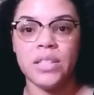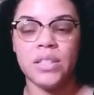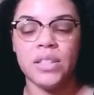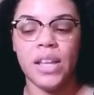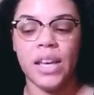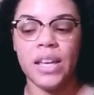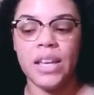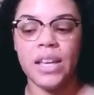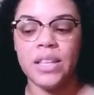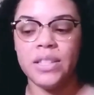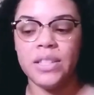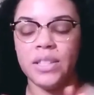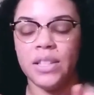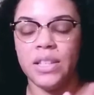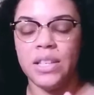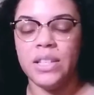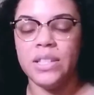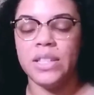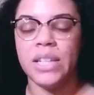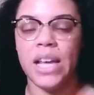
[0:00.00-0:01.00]
Like his
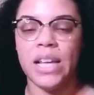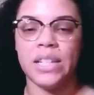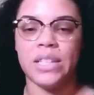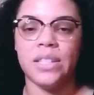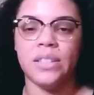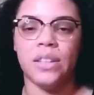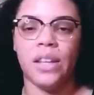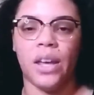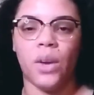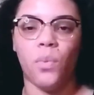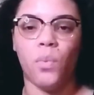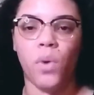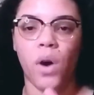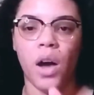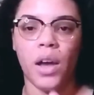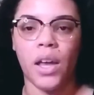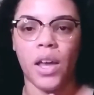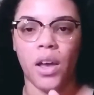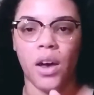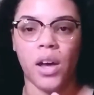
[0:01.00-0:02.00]
he's not like
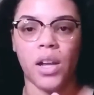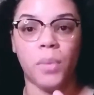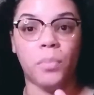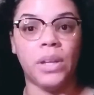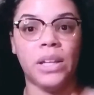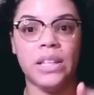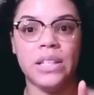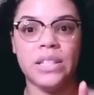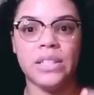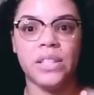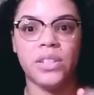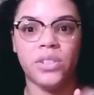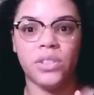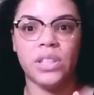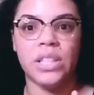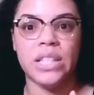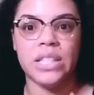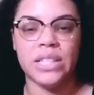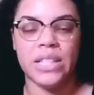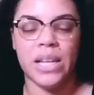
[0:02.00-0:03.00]
walking on it, but he's
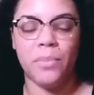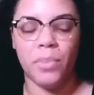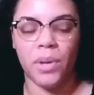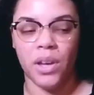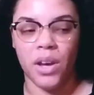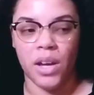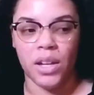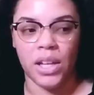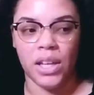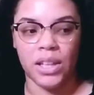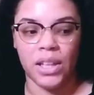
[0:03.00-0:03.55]
literally stepping on it.